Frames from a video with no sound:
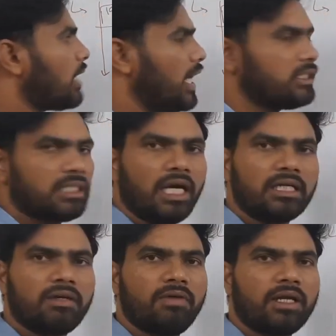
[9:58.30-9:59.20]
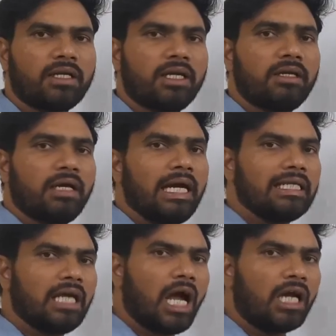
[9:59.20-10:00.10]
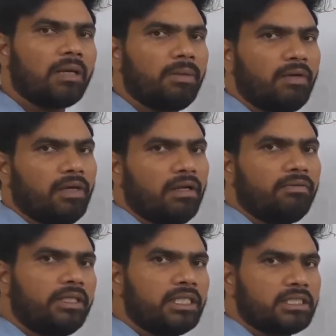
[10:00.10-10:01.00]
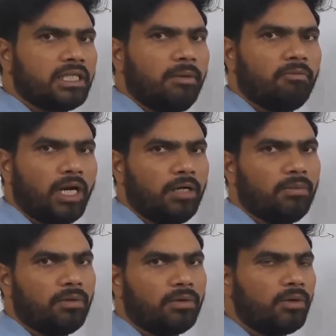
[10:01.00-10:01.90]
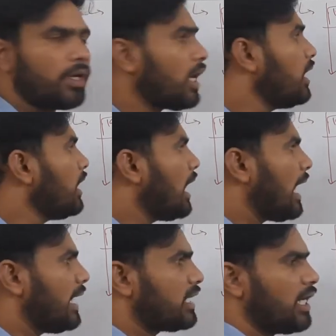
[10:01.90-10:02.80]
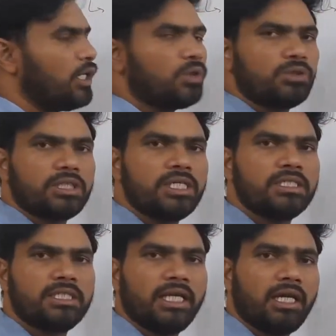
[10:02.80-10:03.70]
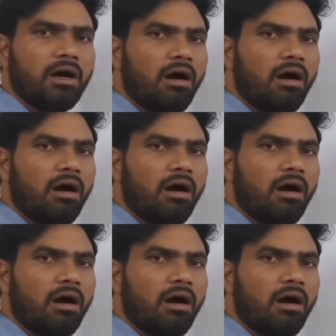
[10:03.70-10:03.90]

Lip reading: I started working at the atom level with this same whiteboard. Okay, I tried to change the